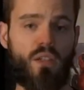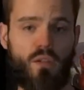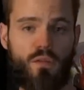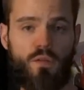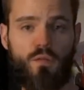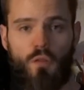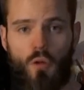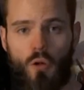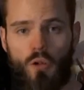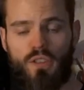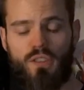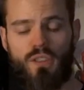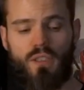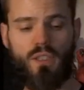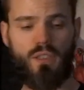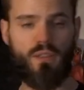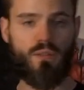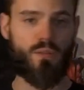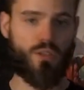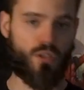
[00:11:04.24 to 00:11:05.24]
it first
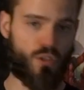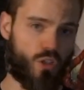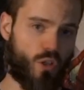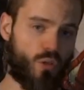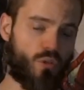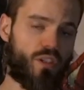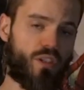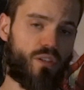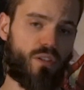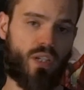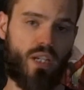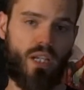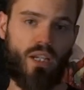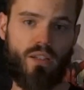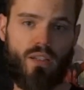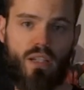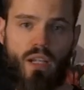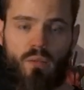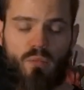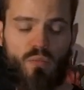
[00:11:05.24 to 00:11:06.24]
and glued it together
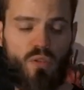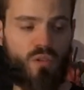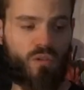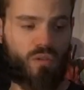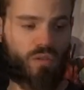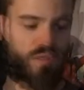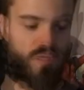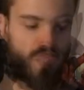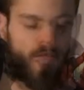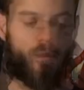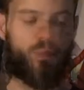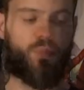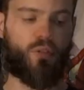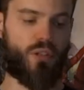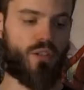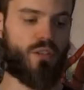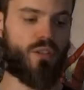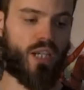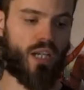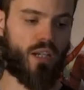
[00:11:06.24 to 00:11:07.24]
then, because if I put
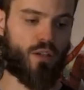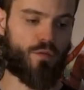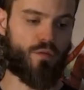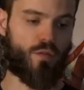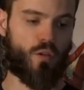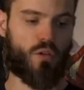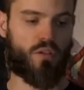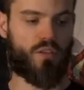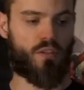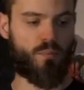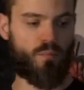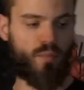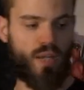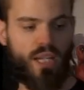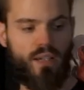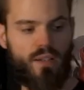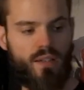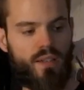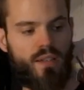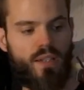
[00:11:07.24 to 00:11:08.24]
it together first and
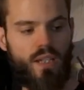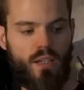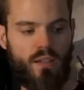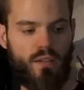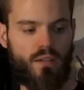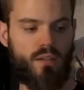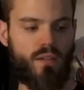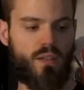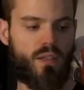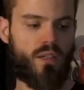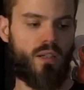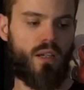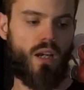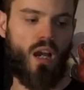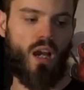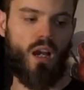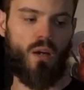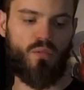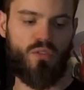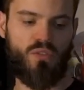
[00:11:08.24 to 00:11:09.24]
painted, then
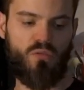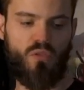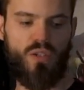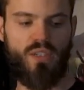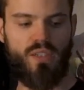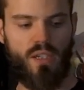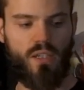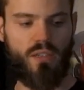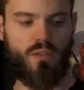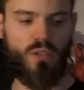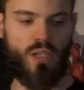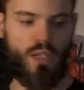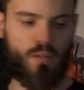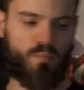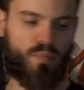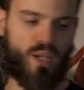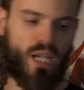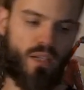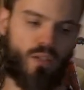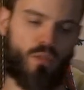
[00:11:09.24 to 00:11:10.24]
I was risking to get
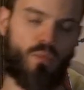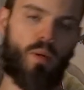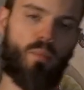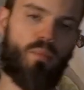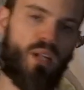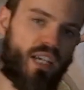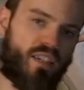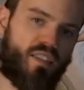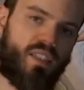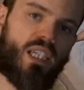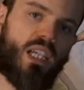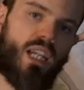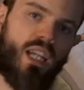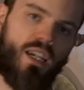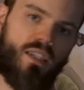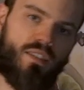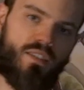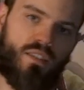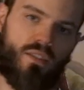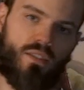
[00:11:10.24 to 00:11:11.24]
paint on my
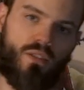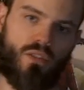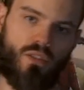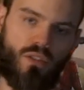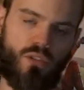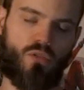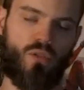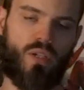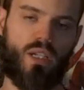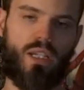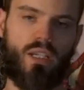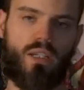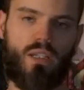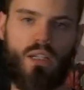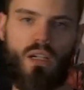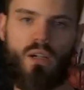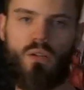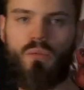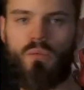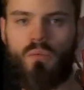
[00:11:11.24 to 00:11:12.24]
plexiglass, on the acrylic, and
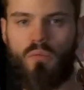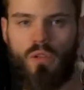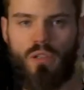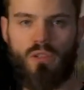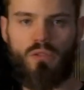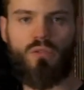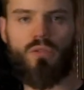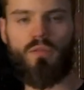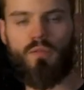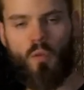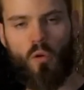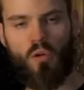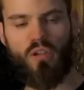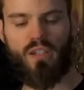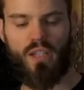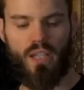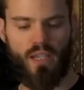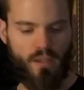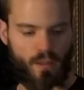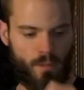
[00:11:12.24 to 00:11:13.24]
I wanted to avoid
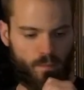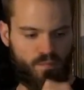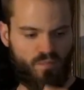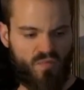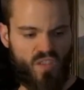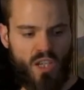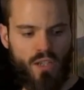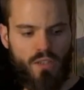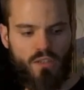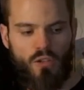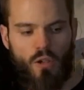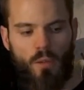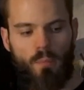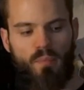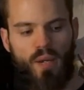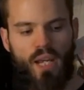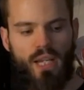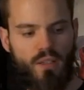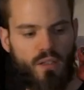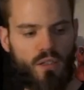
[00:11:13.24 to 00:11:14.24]
that. So I
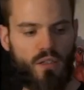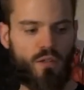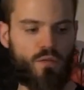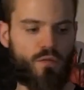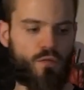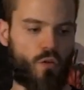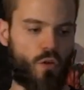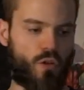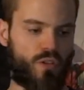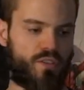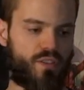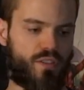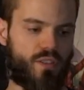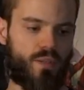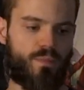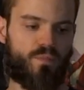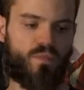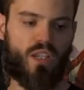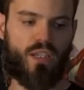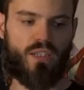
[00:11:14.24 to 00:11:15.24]
painted it first
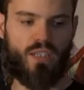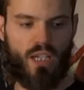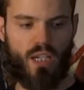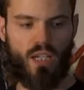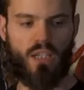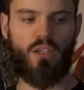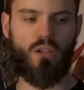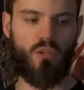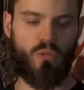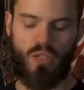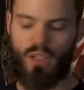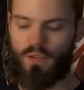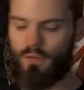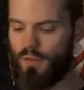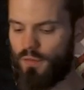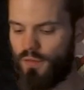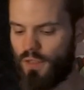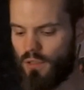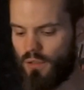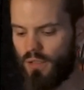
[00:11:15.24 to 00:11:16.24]
and then I glued
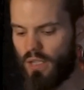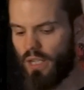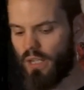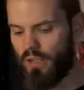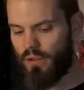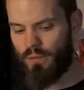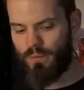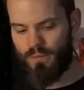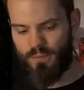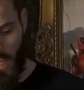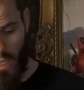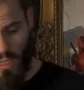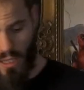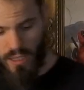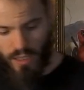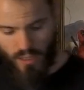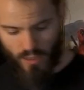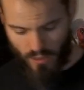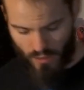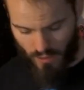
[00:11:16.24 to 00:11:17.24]
everything together.
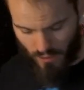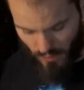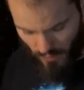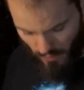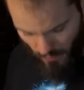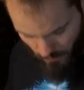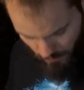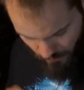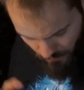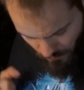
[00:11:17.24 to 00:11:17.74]
And